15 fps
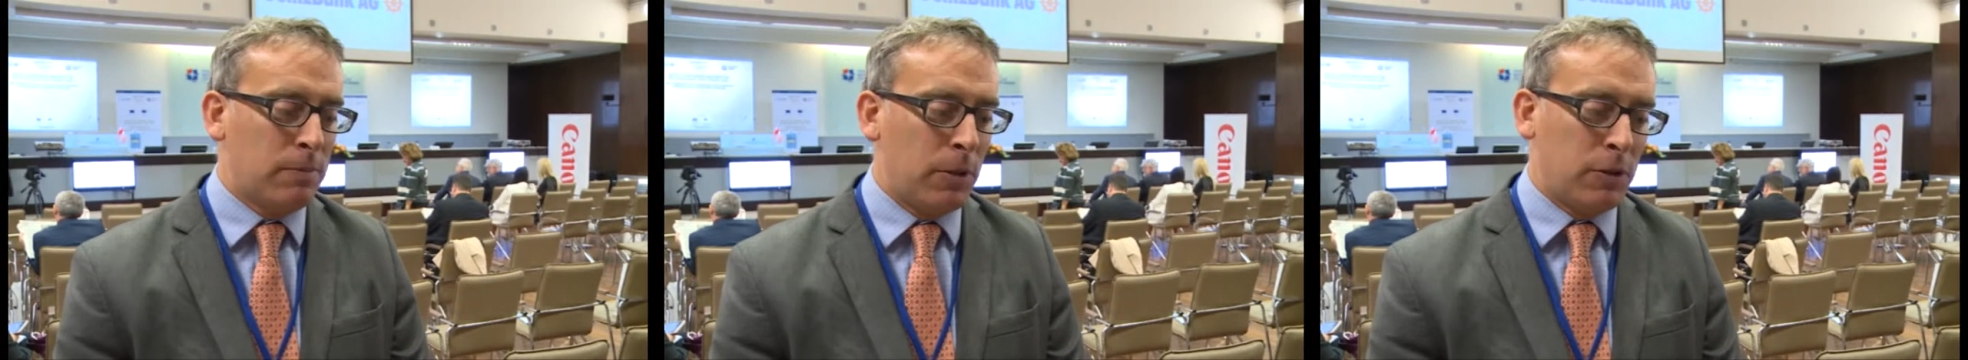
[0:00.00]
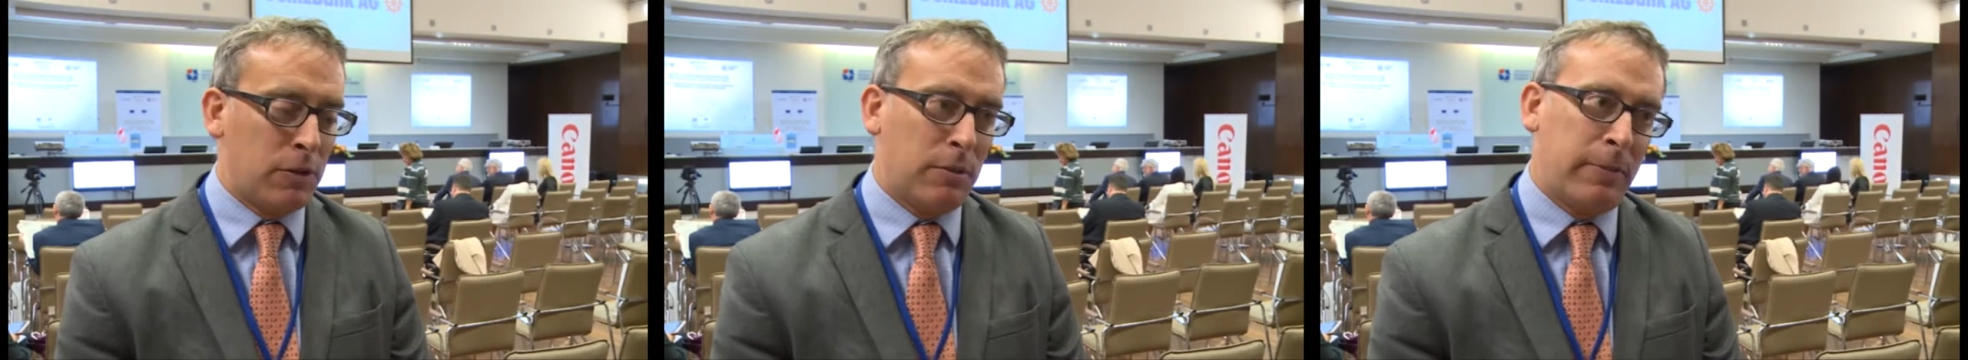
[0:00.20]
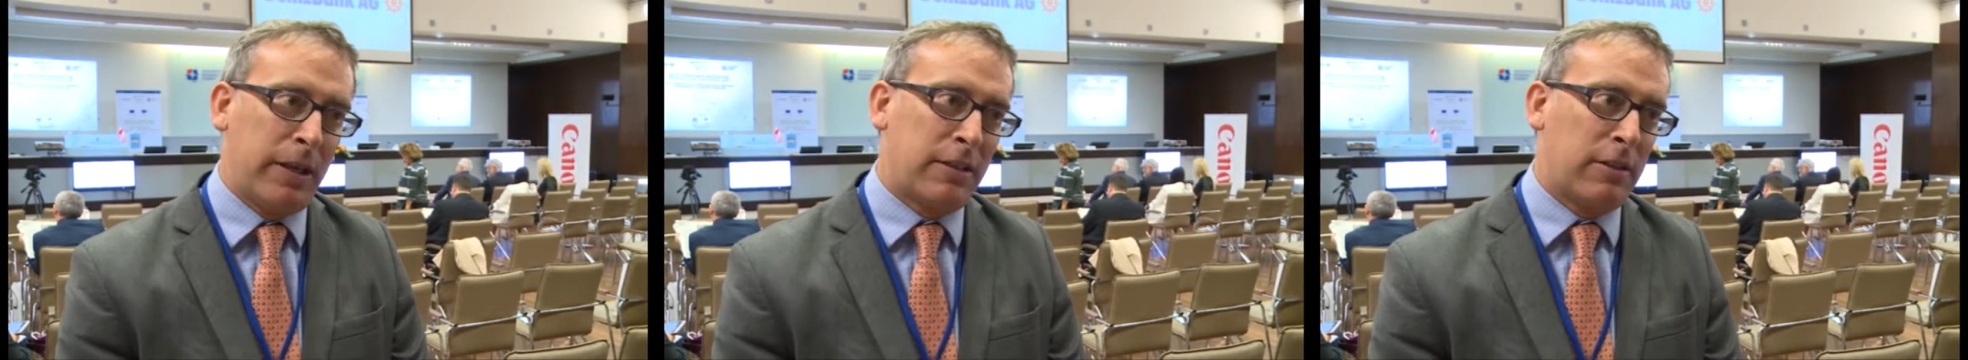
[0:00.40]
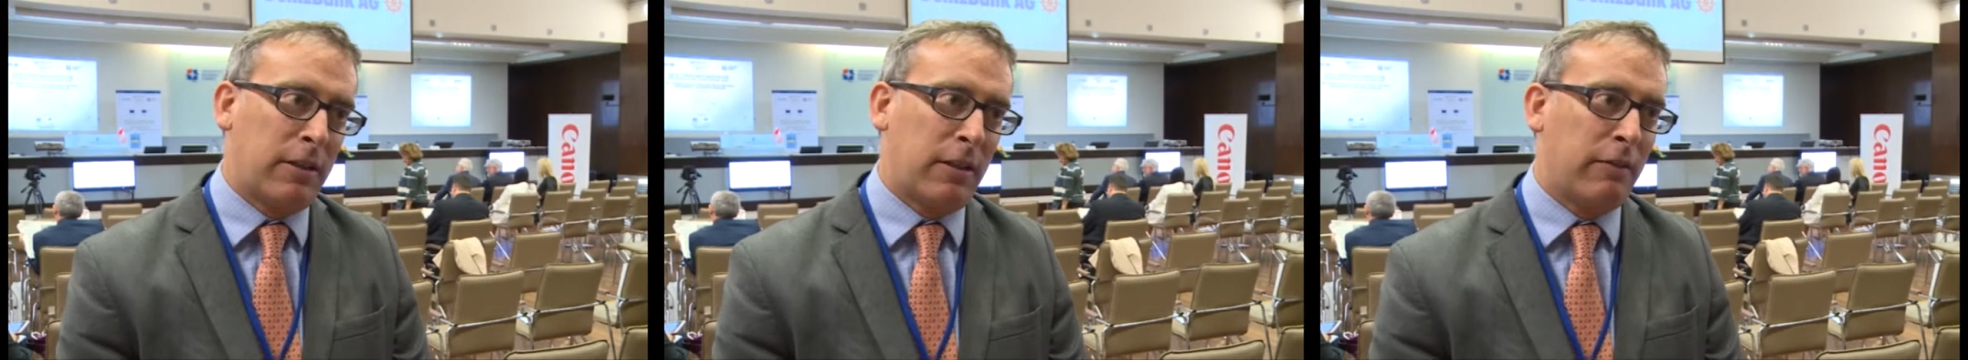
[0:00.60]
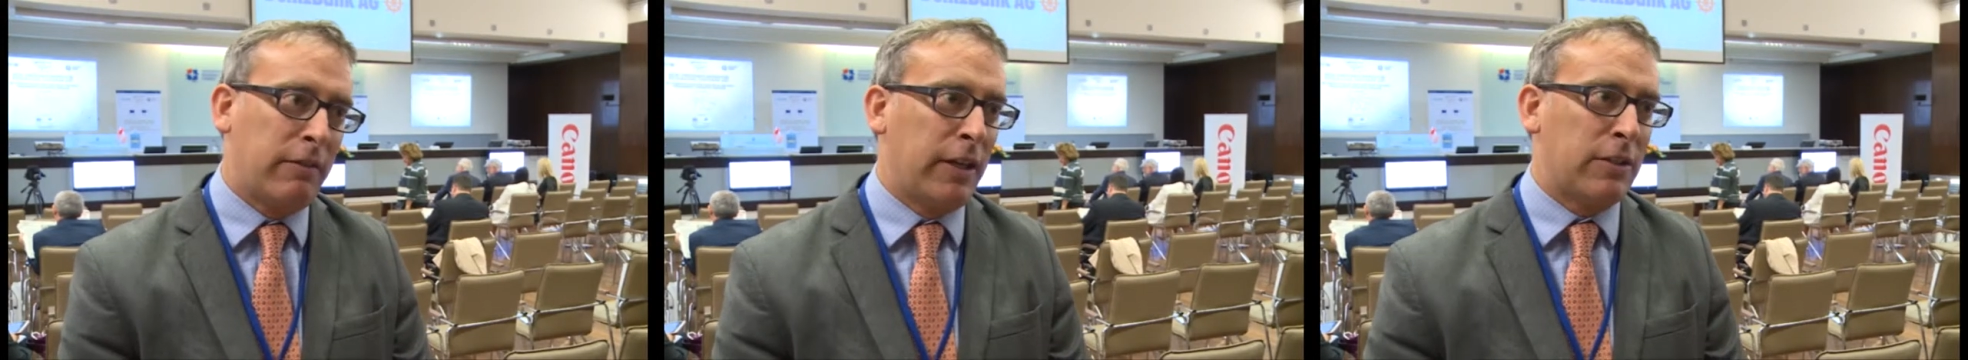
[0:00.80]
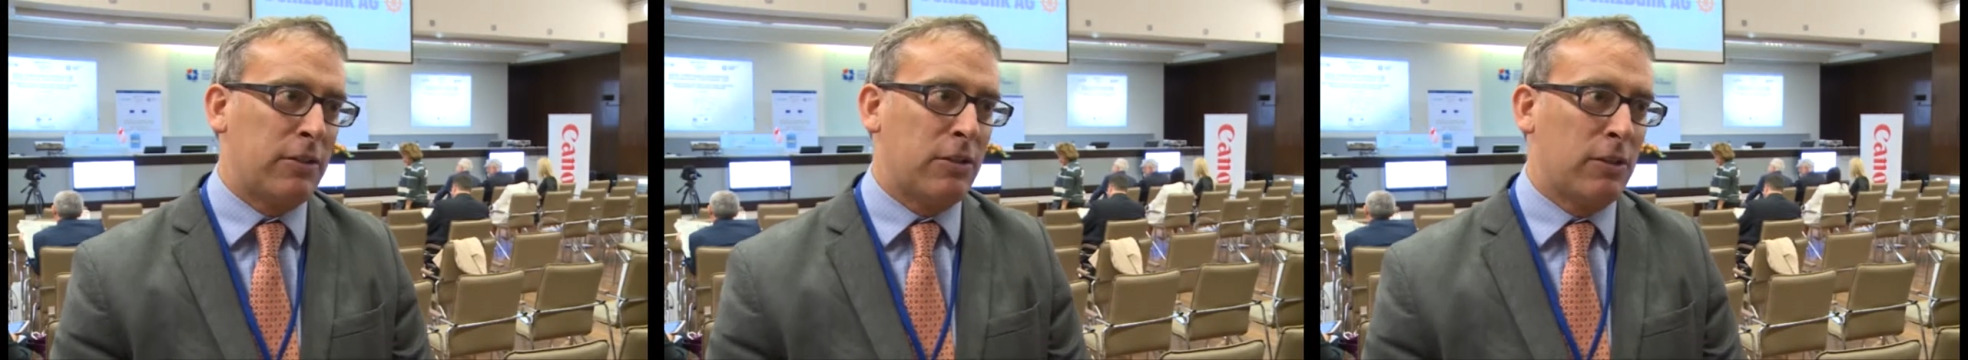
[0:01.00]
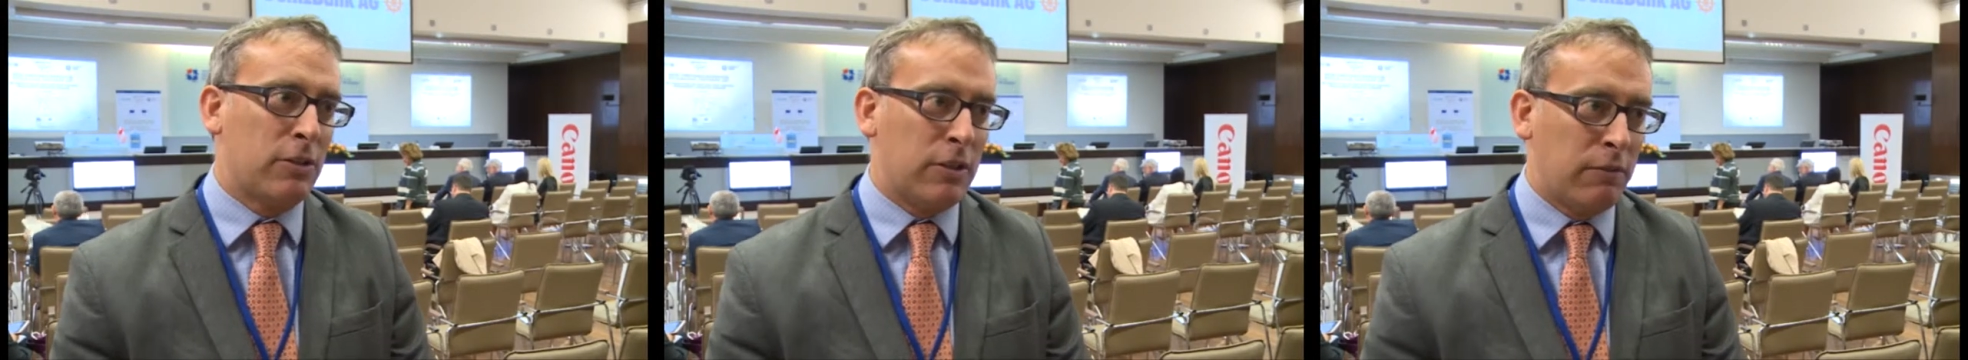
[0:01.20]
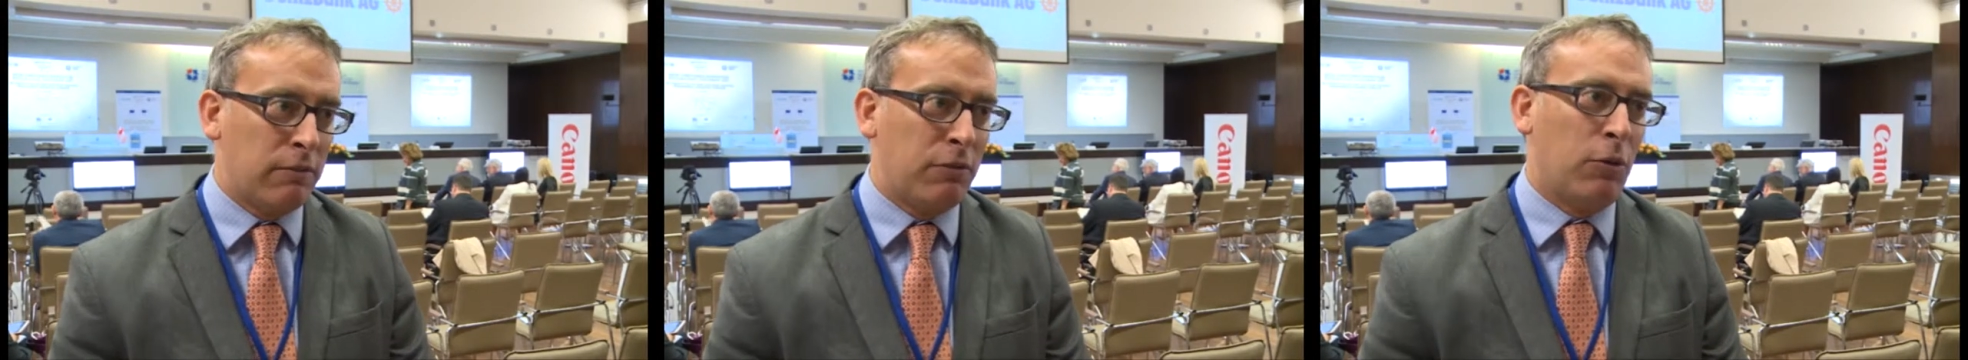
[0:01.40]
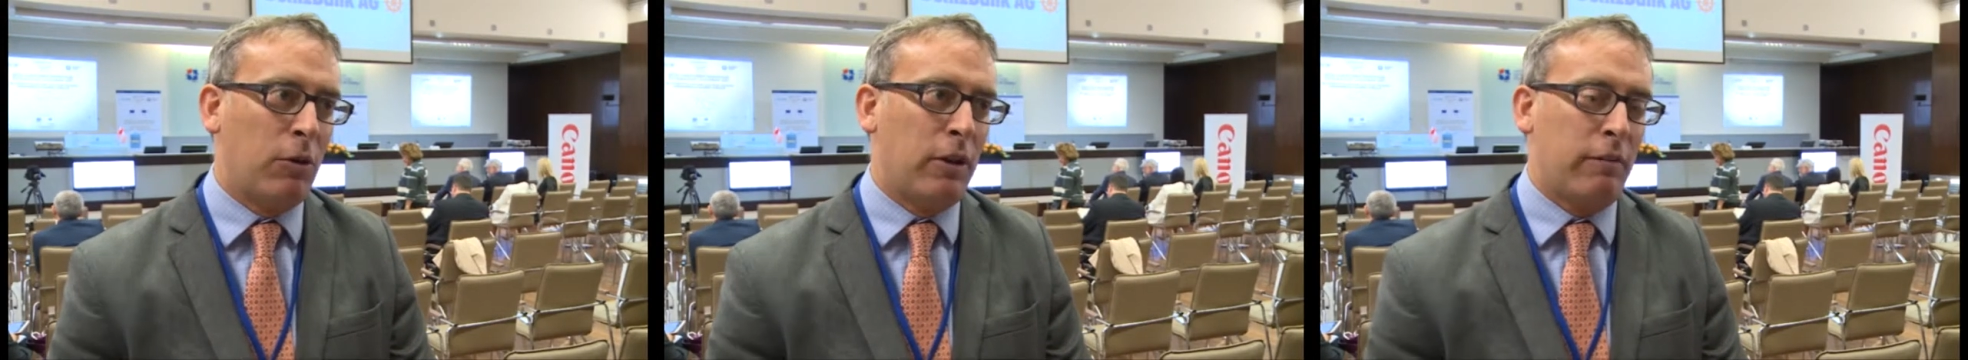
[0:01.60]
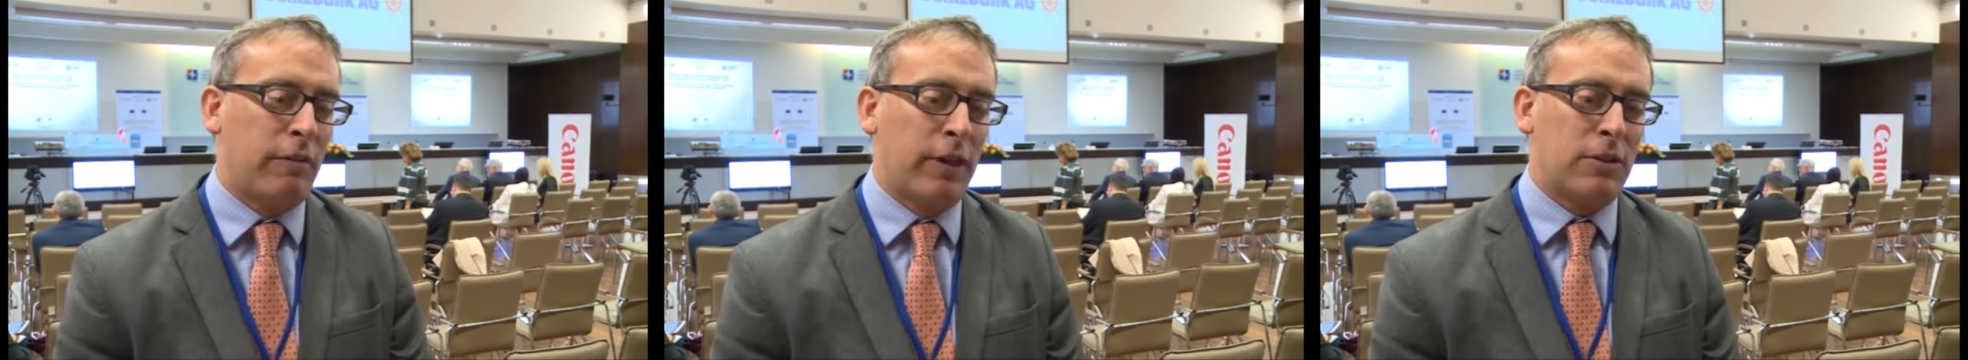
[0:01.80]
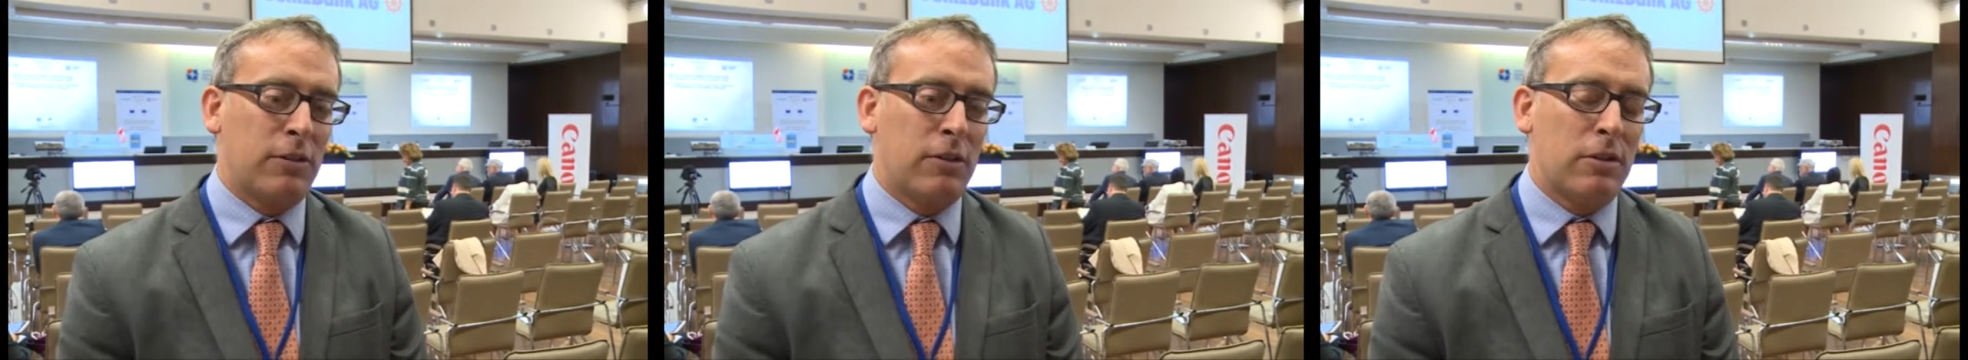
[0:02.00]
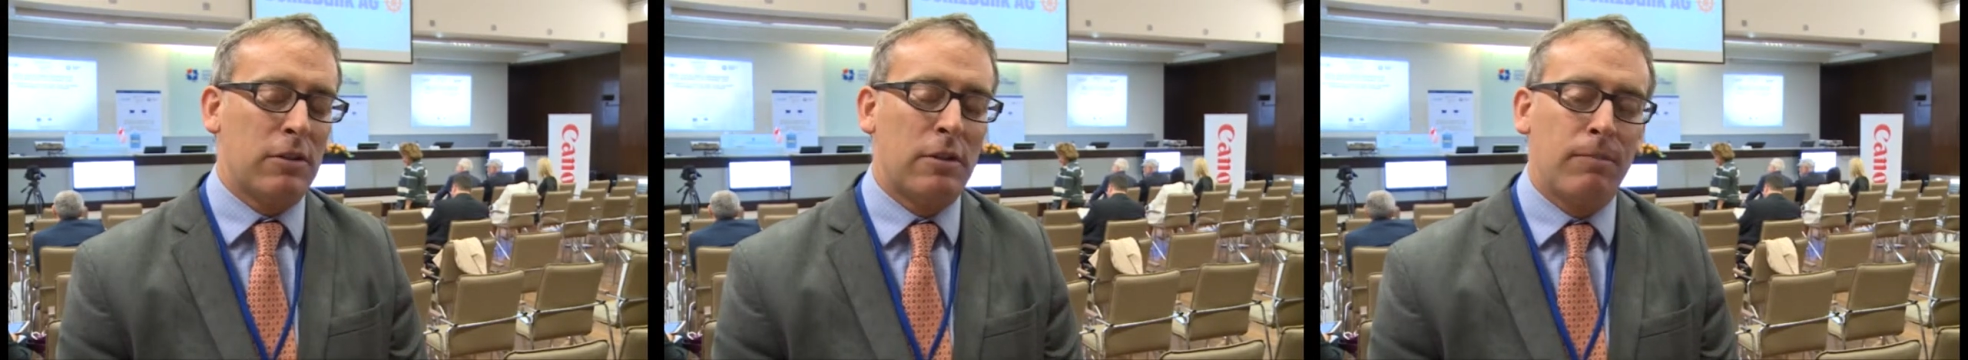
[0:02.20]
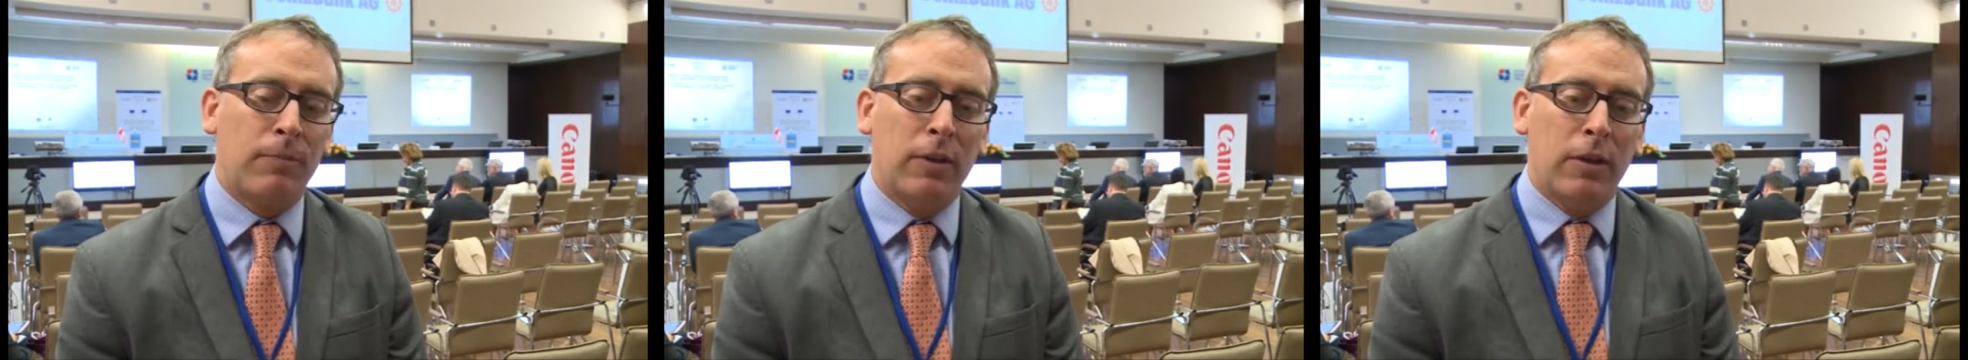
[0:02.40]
both domestic investors and foreign investors.